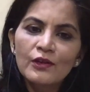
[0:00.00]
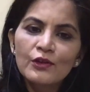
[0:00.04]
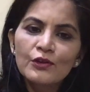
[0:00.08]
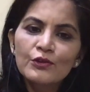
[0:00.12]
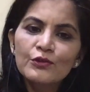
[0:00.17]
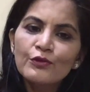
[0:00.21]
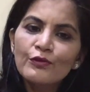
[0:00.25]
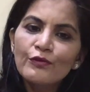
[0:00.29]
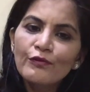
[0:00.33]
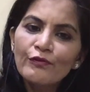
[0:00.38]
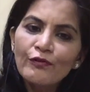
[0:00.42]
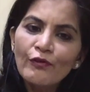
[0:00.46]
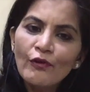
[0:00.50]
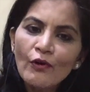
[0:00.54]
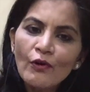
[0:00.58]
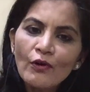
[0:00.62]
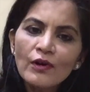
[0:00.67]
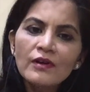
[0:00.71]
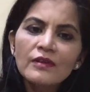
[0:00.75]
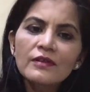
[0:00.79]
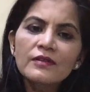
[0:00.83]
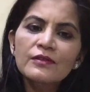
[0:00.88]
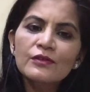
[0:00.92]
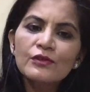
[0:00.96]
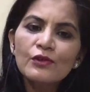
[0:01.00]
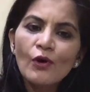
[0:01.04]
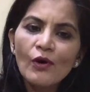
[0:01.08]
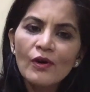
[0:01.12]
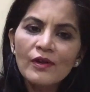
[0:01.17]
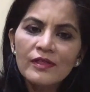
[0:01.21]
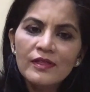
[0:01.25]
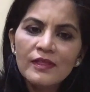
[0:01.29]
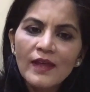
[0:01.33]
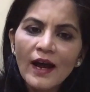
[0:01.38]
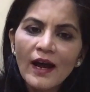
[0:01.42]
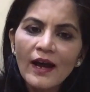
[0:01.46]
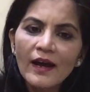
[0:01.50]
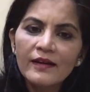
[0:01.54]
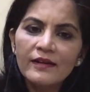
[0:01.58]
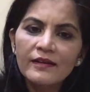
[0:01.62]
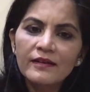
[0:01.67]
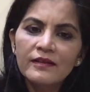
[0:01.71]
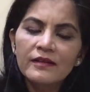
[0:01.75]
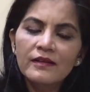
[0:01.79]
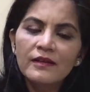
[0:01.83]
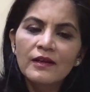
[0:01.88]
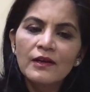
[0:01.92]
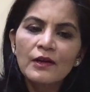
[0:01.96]
So focus on that.
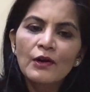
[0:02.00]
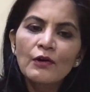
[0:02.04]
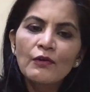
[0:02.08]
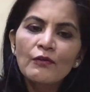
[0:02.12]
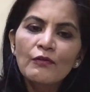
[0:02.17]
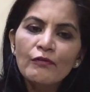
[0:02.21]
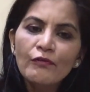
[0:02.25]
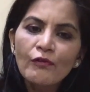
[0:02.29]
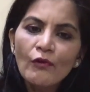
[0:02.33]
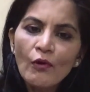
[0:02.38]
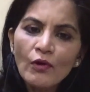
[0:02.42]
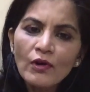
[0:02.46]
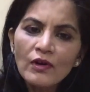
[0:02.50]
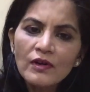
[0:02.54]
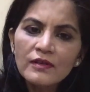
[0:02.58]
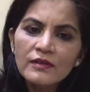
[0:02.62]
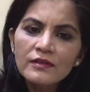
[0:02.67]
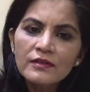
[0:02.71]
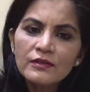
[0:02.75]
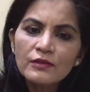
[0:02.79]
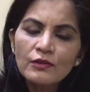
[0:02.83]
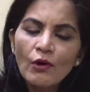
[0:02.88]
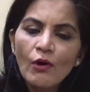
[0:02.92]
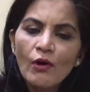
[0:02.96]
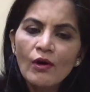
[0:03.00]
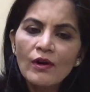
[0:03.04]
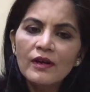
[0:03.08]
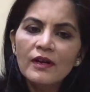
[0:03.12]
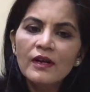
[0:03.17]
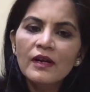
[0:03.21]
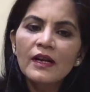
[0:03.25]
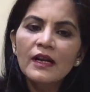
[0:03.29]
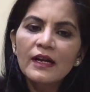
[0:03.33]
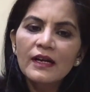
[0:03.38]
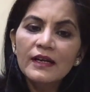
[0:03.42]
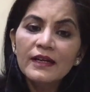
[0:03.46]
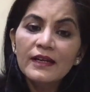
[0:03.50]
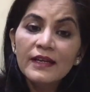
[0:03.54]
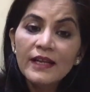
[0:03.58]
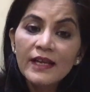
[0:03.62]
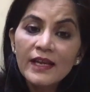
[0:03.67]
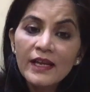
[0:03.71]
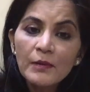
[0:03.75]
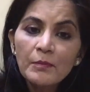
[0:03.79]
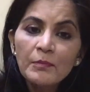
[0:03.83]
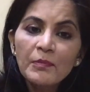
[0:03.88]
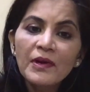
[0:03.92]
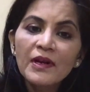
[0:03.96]
Focus on
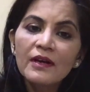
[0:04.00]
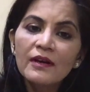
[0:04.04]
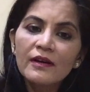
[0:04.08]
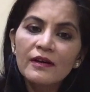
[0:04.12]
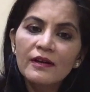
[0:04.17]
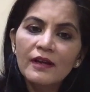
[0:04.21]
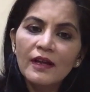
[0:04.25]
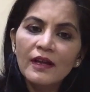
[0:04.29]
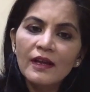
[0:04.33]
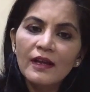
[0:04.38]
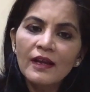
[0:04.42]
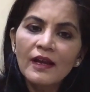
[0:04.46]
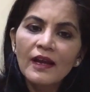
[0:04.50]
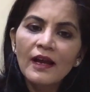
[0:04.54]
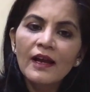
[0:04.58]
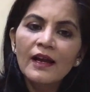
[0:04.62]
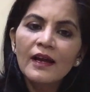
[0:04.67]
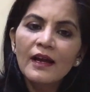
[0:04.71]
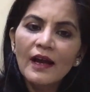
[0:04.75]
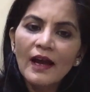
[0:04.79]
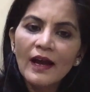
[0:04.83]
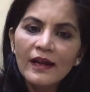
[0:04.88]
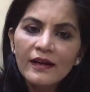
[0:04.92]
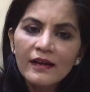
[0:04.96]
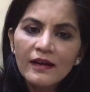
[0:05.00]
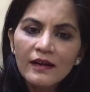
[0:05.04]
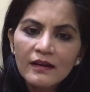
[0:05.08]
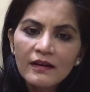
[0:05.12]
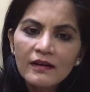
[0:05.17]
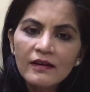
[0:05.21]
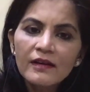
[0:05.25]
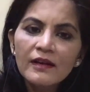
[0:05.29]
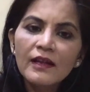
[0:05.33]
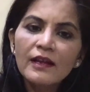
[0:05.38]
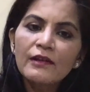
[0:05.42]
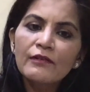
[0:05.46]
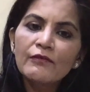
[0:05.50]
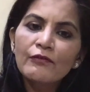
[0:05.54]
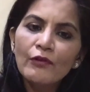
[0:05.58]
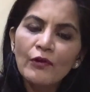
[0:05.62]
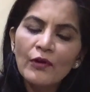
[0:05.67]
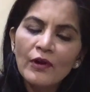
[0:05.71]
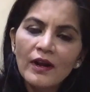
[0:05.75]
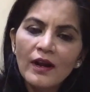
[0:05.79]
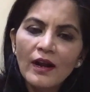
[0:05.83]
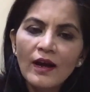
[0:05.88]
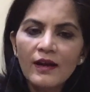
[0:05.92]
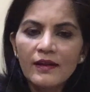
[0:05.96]
deep learning and learning for
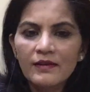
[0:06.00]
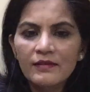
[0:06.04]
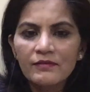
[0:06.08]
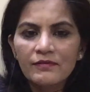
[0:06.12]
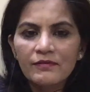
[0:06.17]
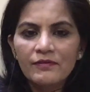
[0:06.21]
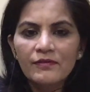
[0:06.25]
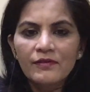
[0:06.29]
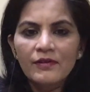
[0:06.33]
life.